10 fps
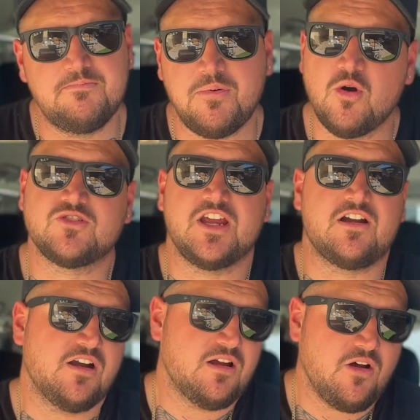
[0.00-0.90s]
Ball
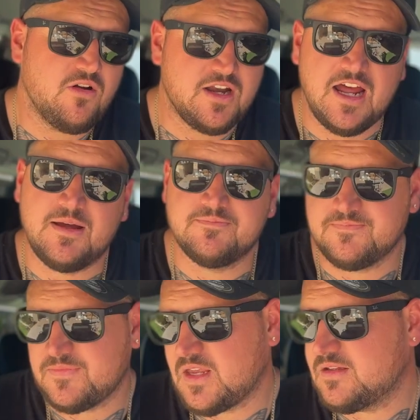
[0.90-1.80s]
Terror on um,
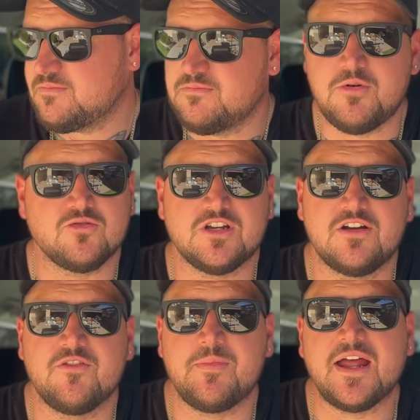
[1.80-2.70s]
Ball Terror
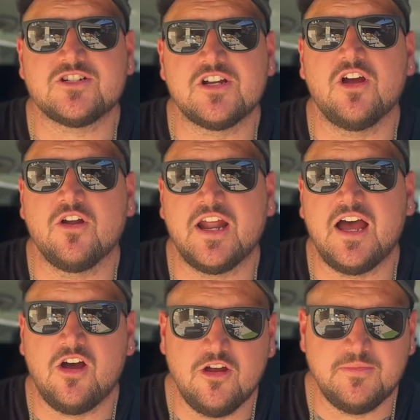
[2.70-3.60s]
of a battery on
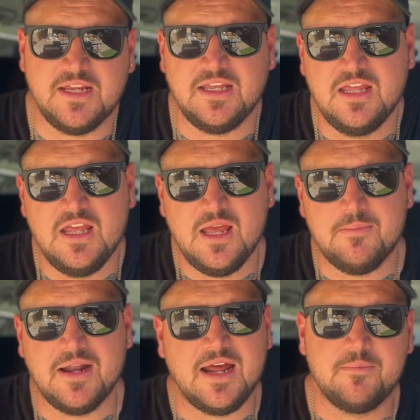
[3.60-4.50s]
uh, opening,
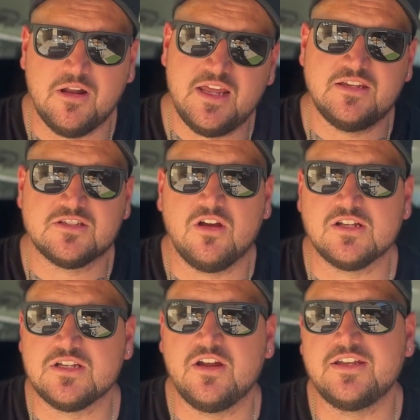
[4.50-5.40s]
but um, I'll let you
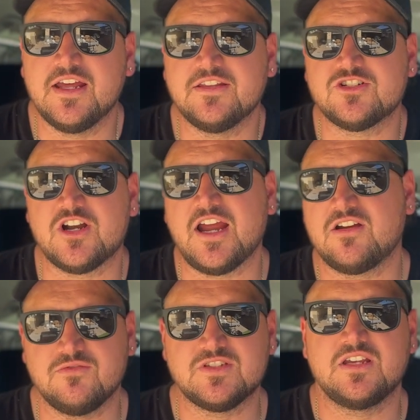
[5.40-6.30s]
guys know down the track.
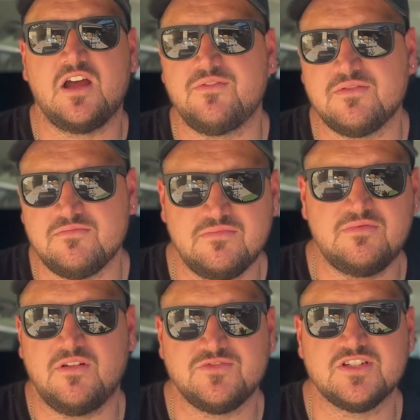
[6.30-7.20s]
Obviously, I haven't
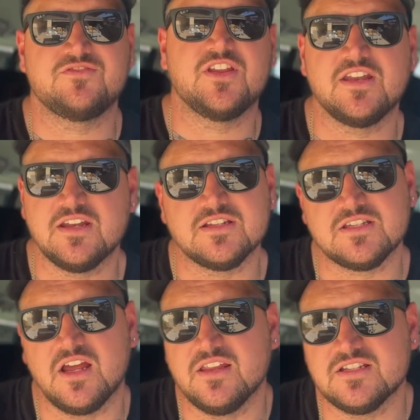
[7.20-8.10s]
I've just fitted it,
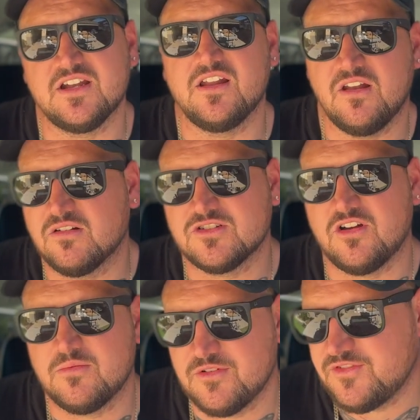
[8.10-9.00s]
so there's no long
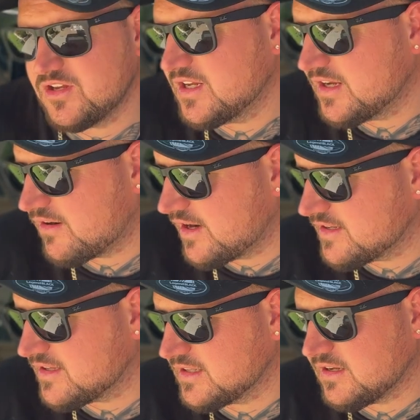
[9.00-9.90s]
time review here or
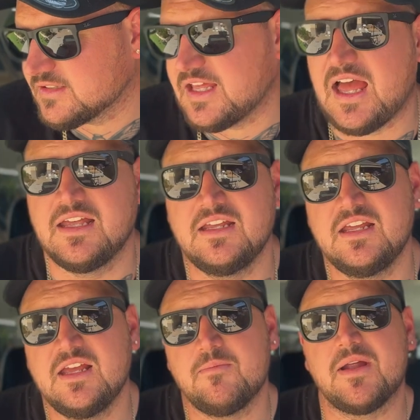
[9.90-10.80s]
anything like that.
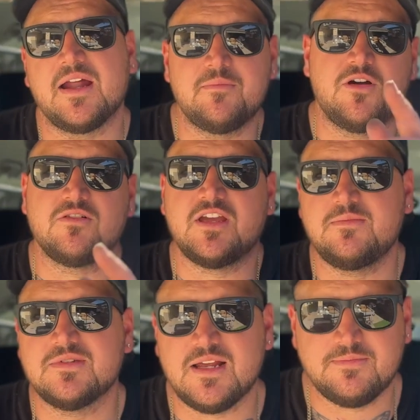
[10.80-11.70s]
But um, I'll
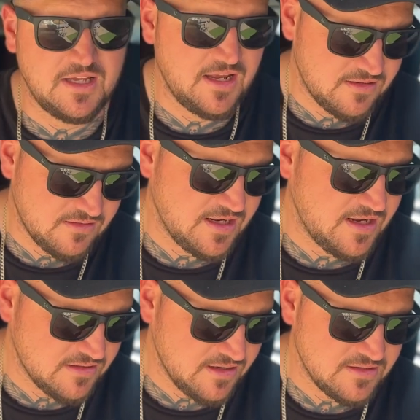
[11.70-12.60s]
keep you updated on how
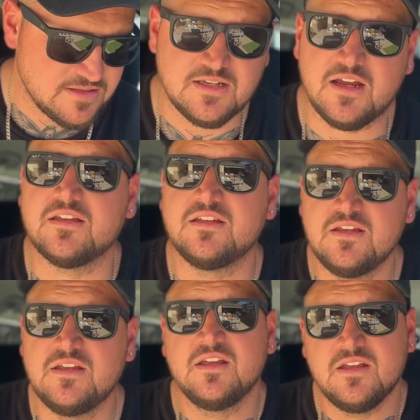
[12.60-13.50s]
it goes. So
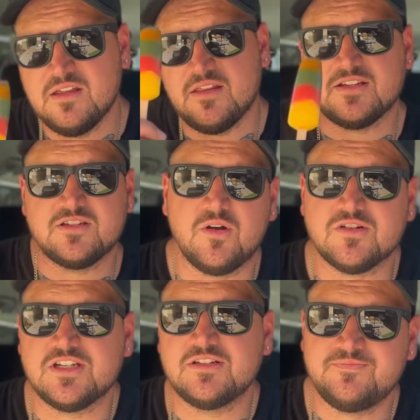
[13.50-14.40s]
thanks for
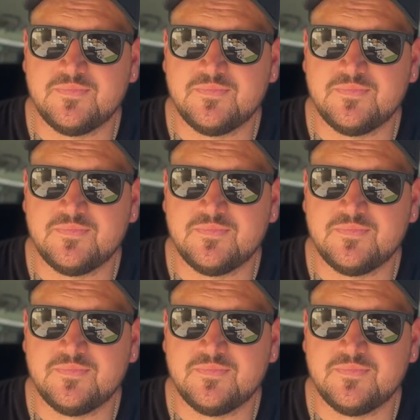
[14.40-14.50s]
watching.